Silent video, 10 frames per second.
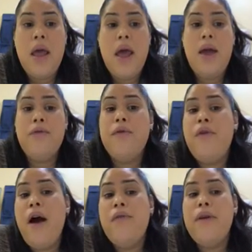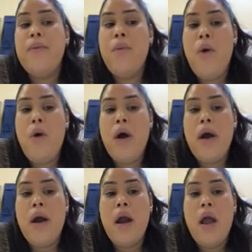and revolving
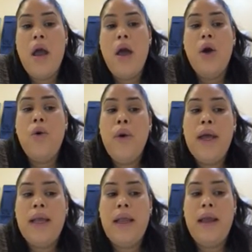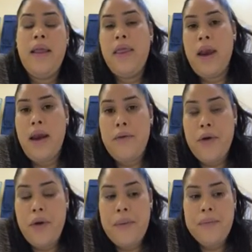more quickly than
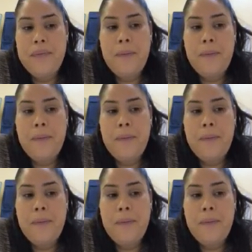ever.